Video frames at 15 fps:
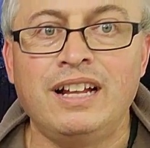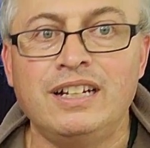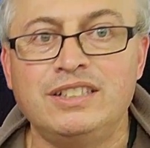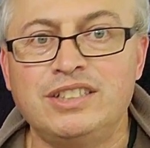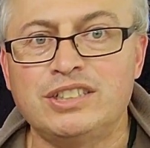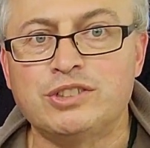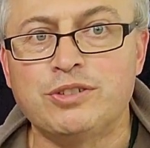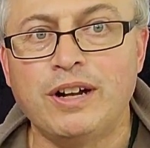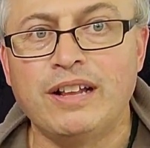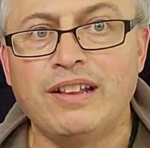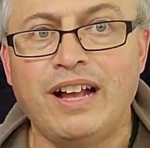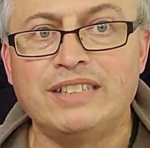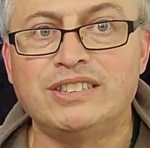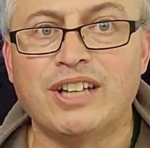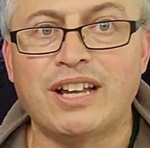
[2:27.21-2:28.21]
Just
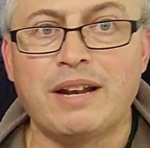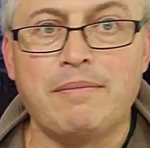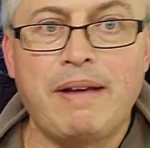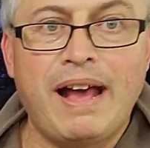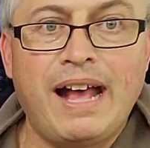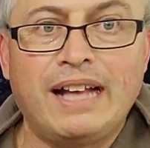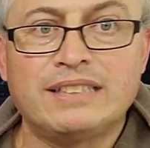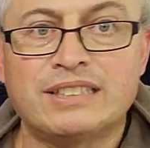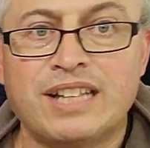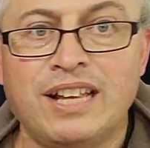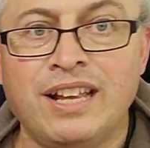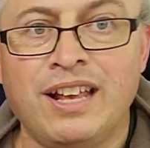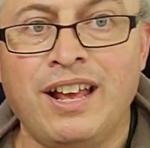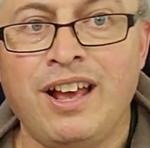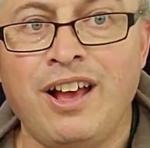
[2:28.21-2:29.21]
realized I'm going to mask
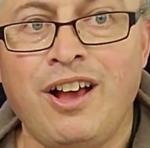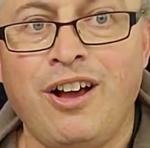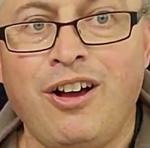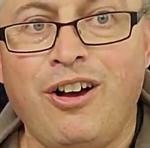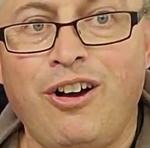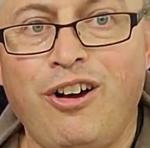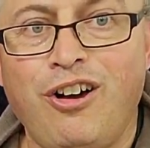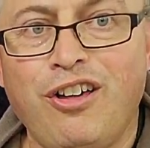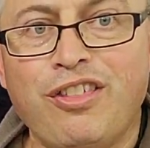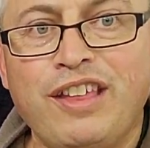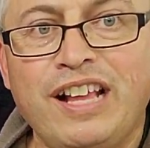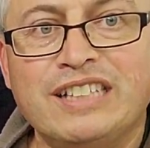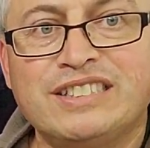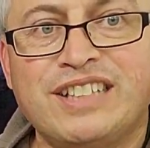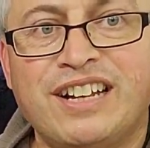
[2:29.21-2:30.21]
all
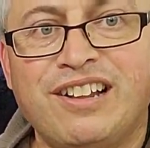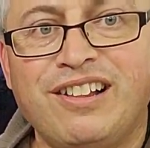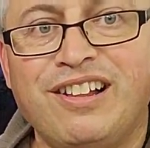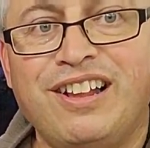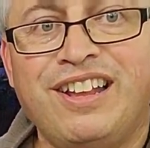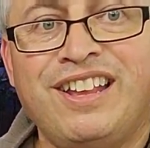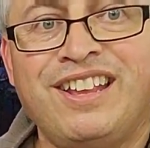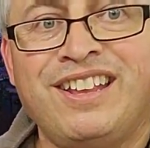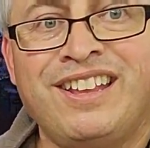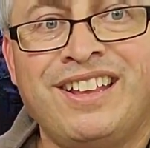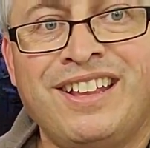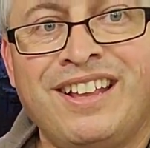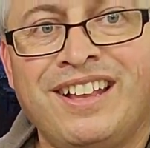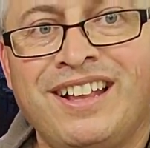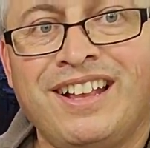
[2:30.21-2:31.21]
these little
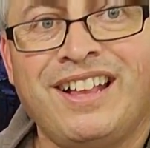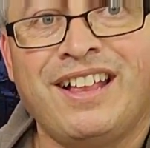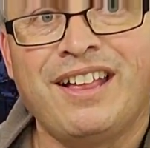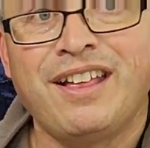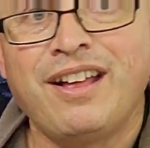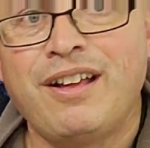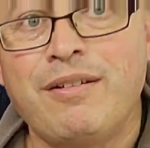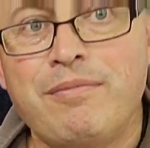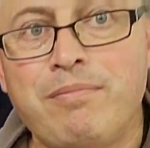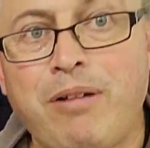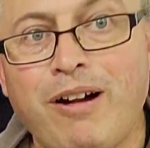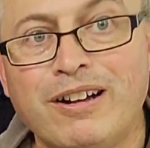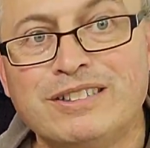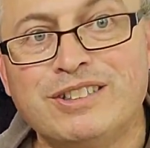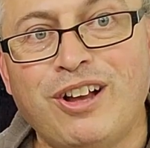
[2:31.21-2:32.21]

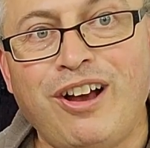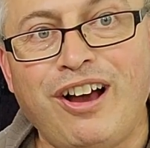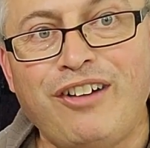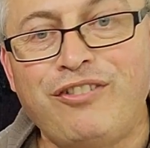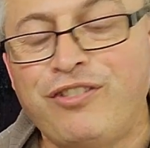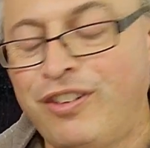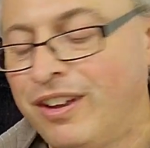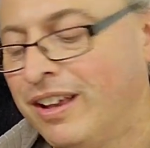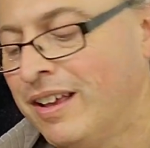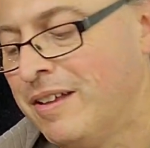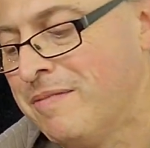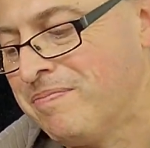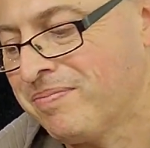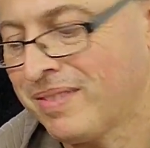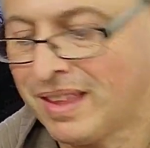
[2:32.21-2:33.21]
parts off.
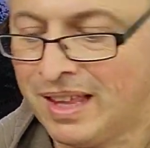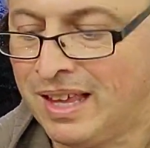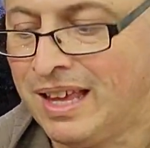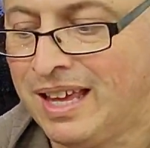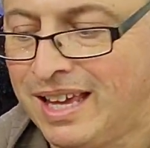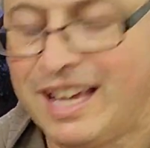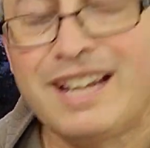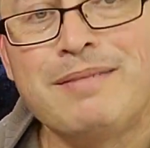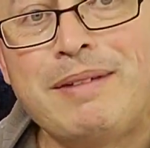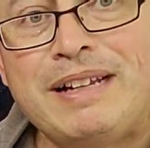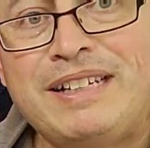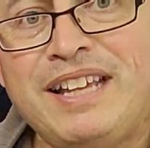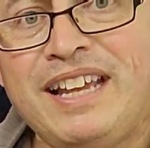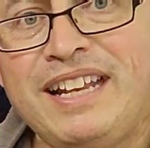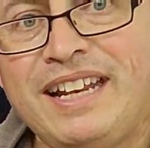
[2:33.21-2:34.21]
It'll be
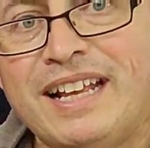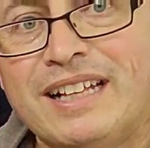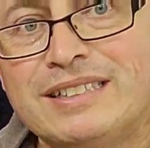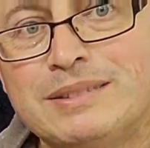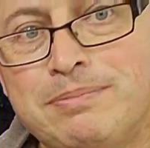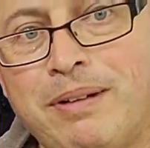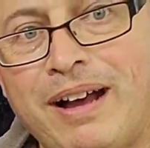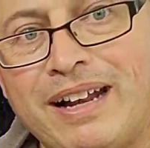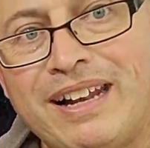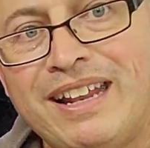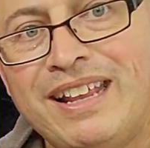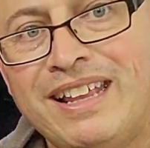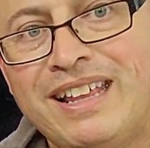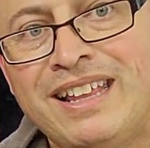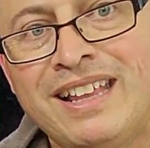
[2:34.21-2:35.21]
tedious, but
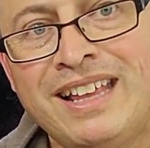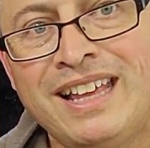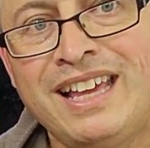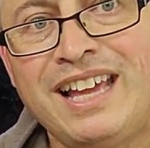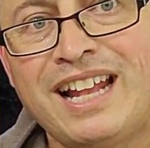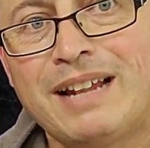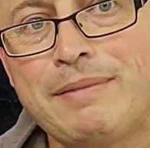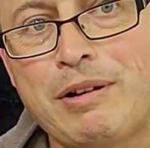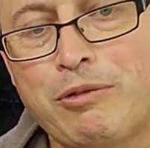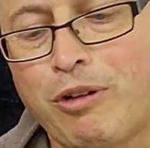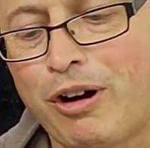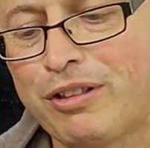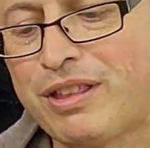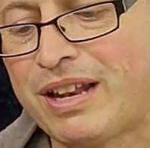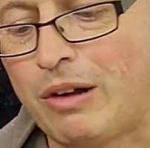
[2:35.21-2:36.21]
it'll be
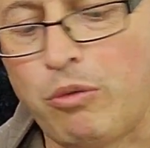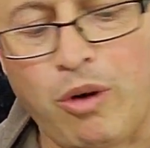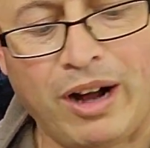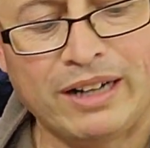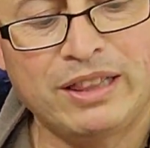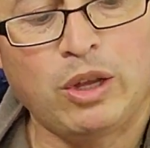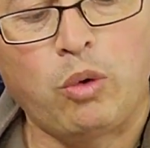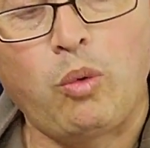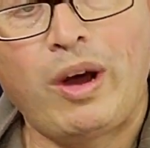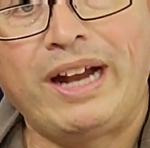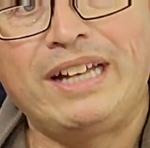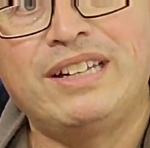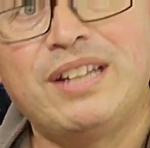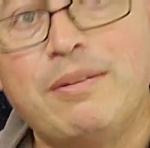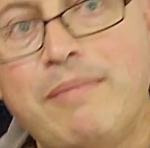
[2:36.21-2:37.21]
worth it. I want the
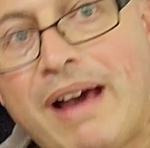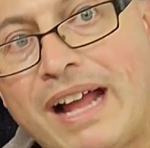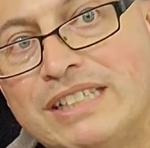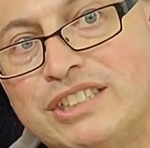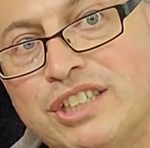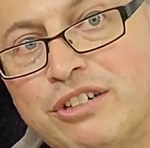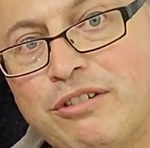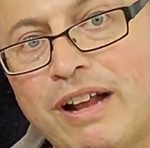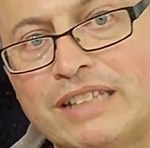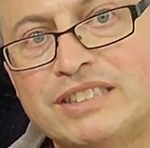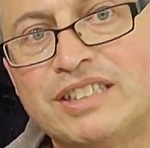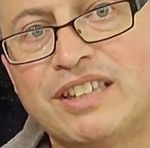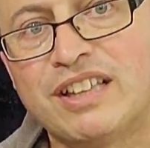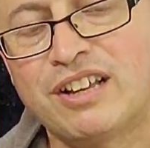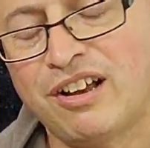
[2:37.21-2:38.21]
white to match the
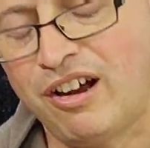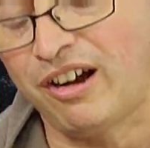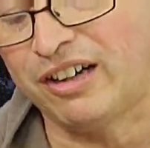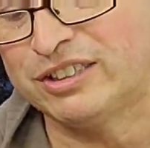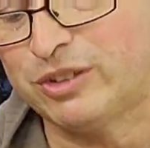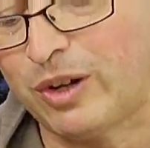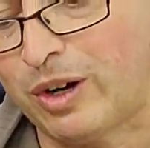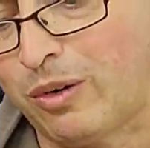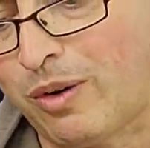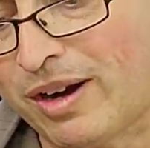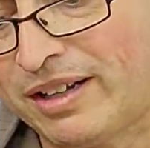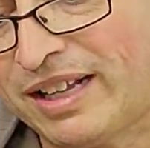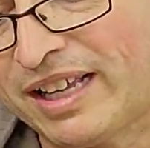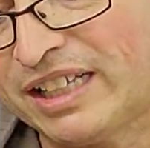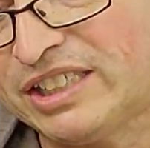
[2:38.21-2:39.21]
rest of the car, so I don't
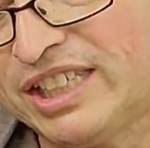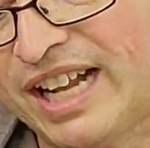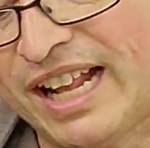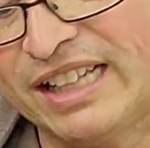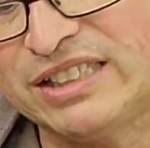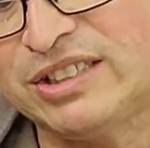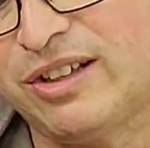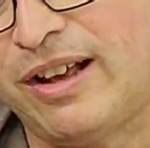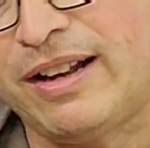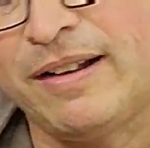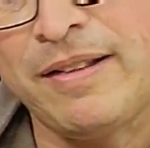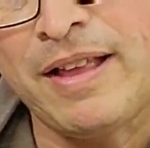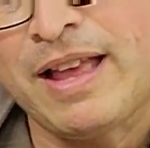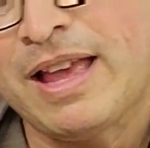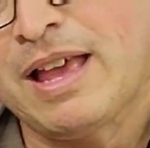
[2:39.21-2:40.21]
want to take a chance on
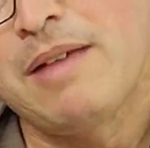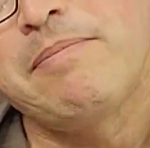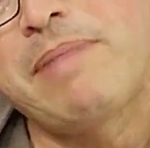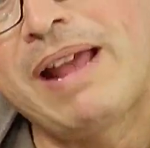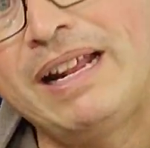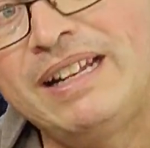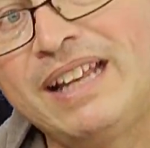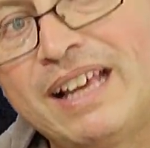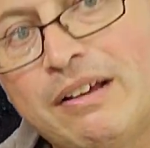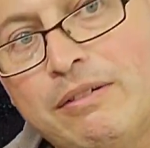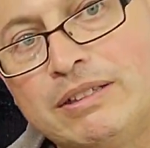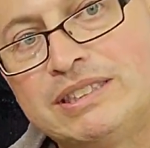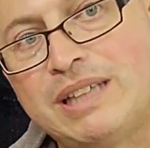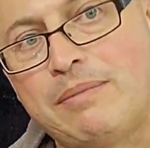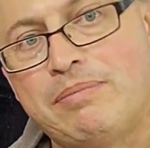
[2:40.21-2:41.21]
painting it
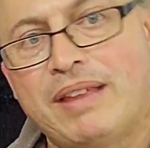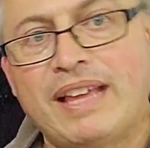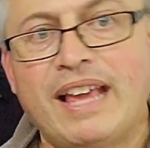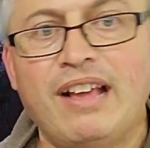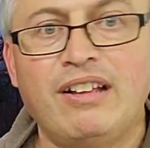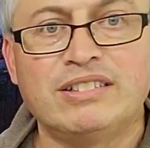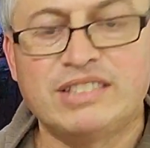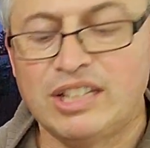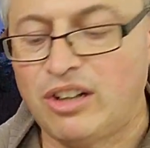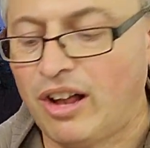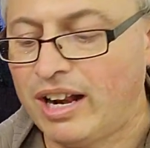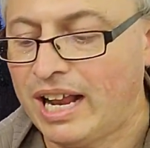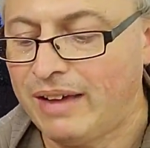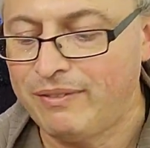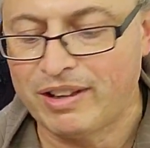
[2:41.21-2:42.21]
with something else and
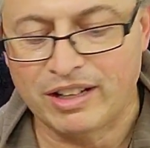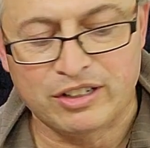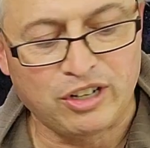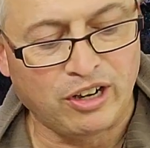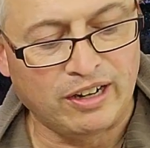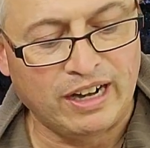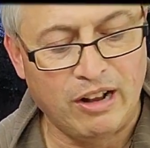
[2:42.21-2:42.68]
not having it turn